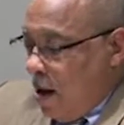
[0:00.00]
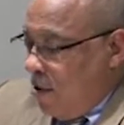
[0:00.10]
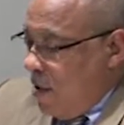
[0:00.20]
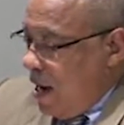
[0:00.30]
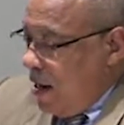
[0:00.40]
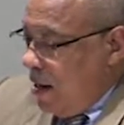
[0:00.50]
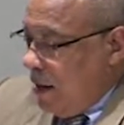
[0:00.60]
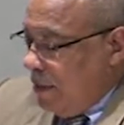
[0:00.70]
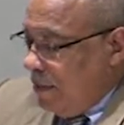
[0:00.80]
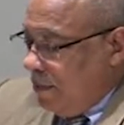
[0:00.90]
All right.
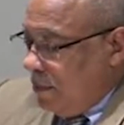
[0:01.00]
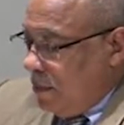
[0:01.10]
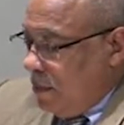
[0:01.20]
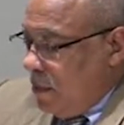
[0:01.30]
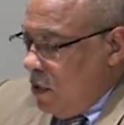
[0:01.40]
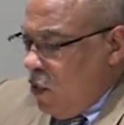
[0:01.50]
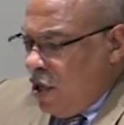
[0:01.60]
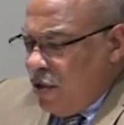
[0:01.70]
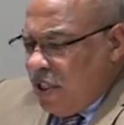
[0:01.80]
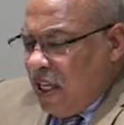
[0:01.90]

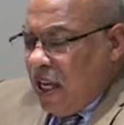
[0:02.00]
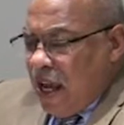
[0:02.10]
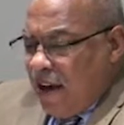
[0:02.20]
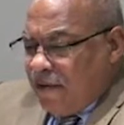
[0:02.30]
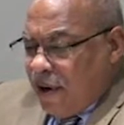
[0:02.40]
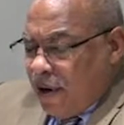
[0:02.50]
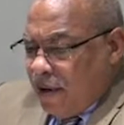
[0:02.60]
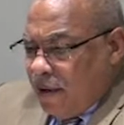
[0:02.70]
What are you seeking after?